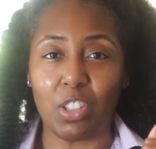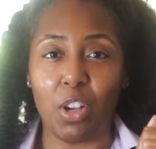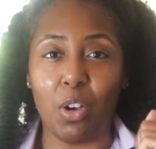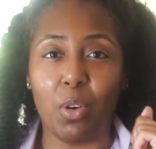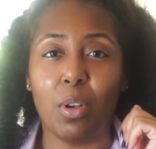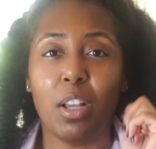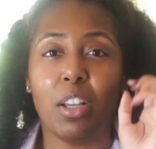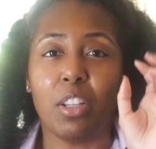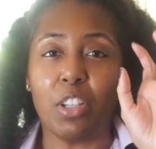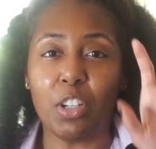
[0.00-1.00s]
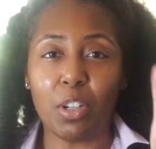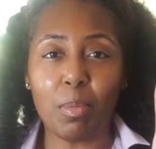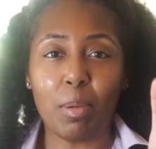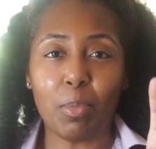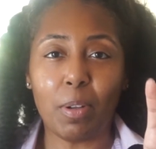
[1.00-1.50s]
So you're a
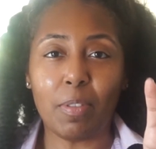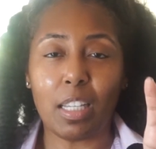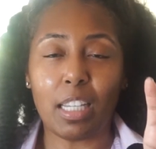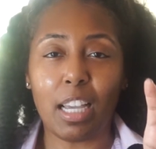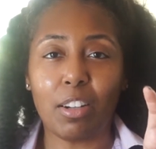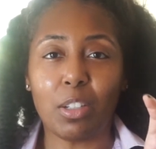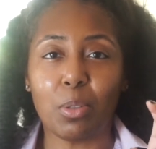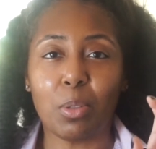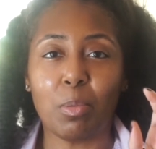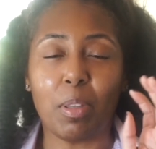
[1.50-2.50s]
member of the accounting group,